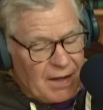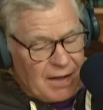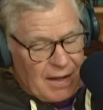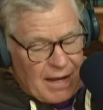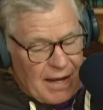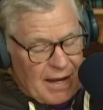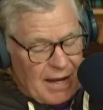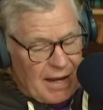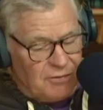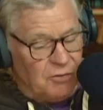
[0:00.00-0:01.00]

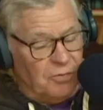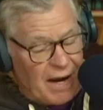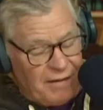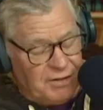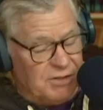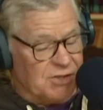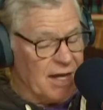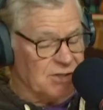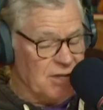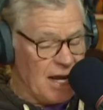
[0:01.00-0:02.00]
And the Ravens,
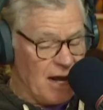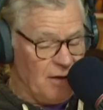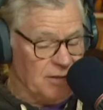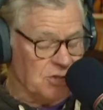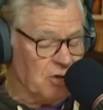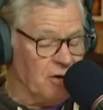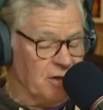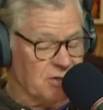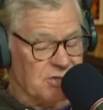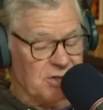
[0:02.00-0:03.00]
that's now, it
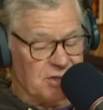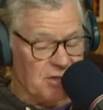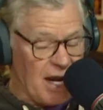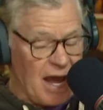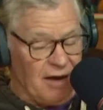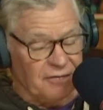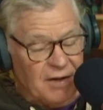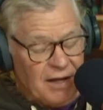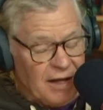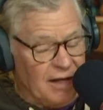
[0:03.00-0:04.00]
started at six and a half,
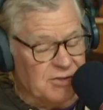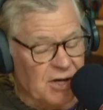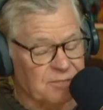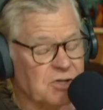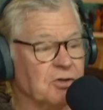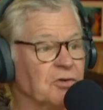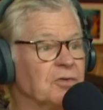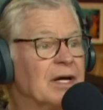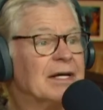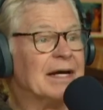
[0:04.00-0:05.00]
it's up to
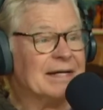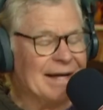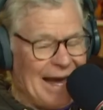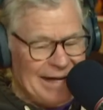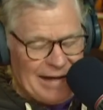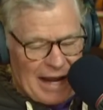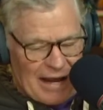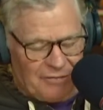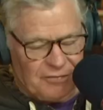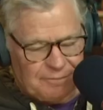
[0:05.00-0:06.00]
nine and a
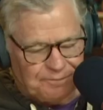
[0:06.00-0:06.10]
half.